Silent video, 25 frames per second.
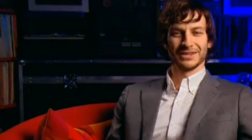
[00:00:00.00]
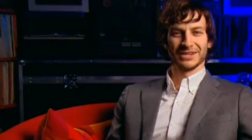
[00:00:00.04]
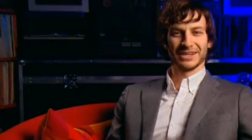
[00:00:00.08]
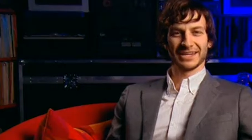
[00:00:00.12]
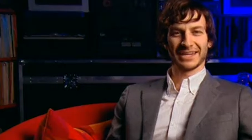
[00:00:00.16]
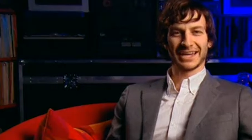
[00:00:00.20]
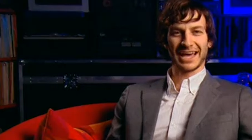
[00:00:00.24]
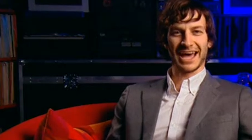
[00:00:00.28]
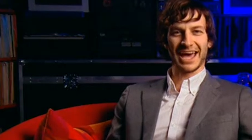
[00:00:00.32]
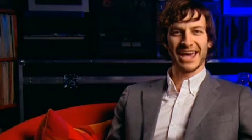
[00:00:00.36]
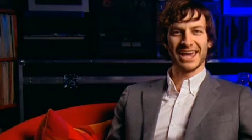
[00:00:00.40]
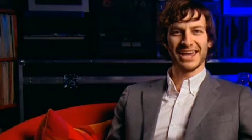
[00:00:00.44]

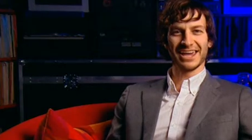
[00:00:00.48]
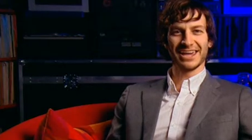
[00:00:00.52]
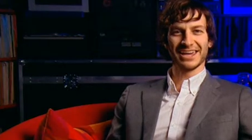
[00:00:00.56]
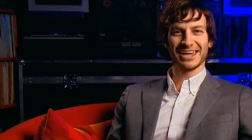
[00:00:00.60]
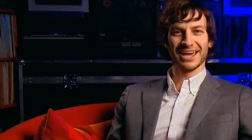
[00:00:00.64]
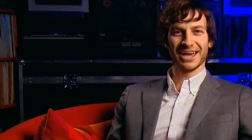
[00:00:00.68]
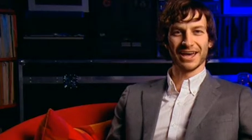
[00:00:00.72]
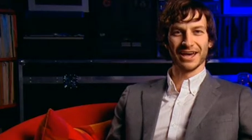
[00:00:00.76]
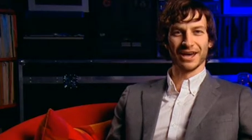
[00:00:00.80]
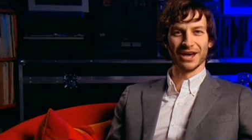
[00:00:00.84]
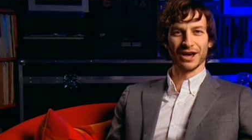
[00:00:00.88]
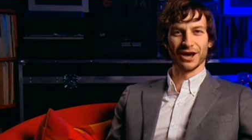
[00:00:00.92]

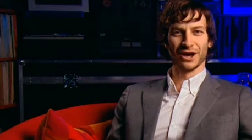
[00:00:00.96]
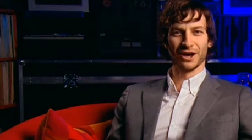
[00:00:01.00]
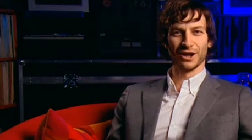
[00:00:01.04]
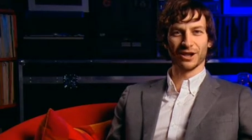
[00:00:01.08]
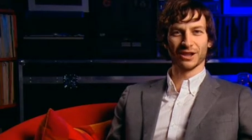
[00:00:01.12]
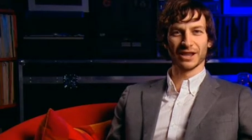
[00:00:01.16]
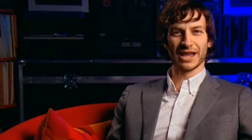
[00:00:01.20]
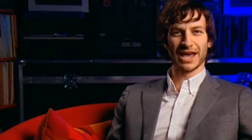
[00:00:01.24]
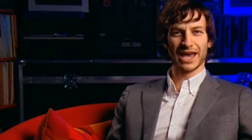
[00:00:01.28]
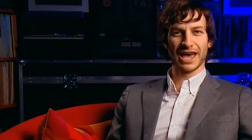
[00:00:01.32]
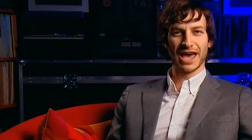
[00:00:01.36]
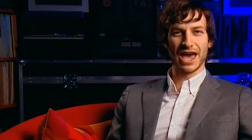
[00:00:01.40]

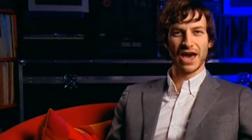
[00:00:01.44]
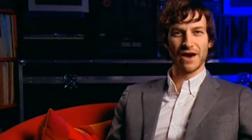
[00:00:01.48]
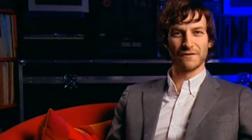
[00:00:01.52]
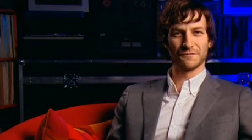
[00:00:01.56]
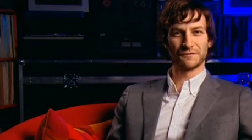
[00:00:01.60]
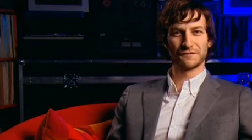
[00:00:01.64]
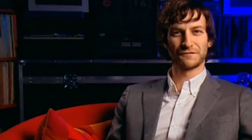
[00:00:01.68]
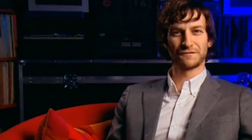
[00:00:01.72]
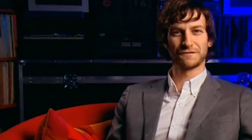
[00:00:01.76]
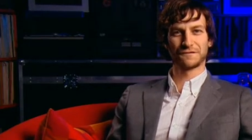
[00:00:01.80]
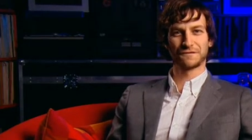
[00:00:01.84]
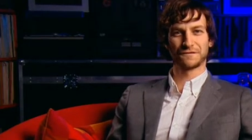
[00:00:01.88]

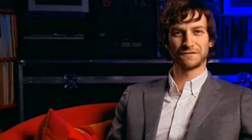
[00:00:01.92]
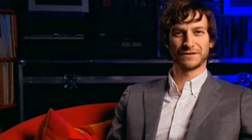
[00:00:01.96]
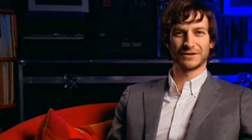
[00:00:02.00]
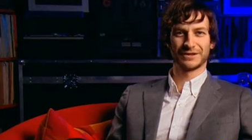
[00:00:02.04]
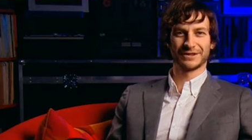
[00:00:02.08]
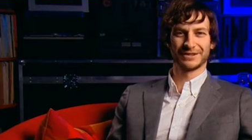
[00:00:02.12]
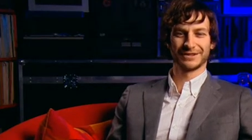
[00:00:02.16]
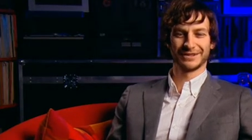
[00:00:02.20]
KLF.